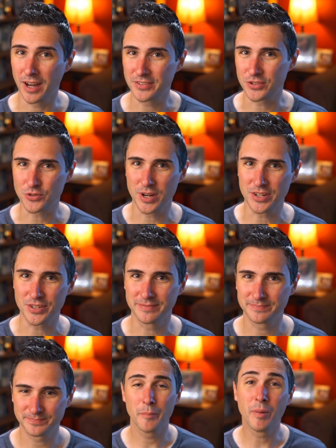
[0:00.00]
concentration.
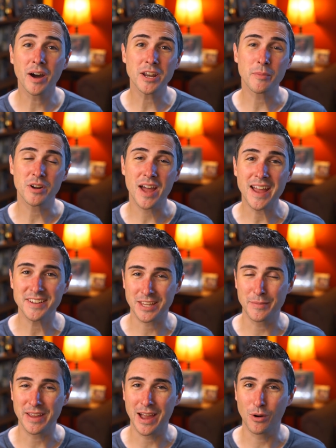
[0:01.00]
Bond number 9 is
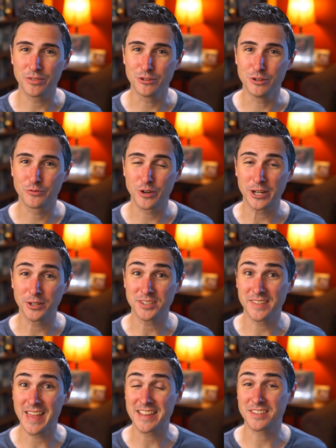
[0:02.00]
coming out with a new
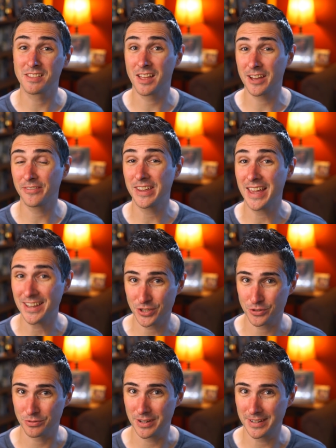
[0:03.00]
fragrance, and that's Lafayette
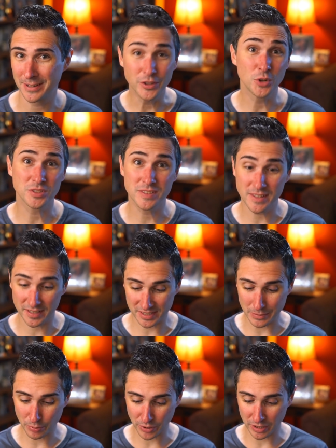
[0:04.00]
Street. Notes in this
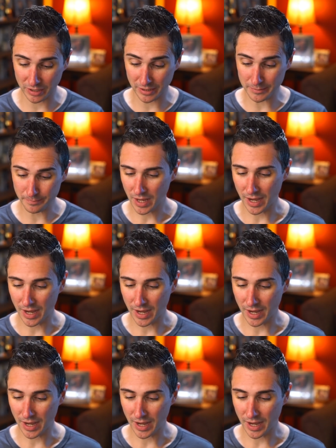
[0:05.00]
seem pretty good.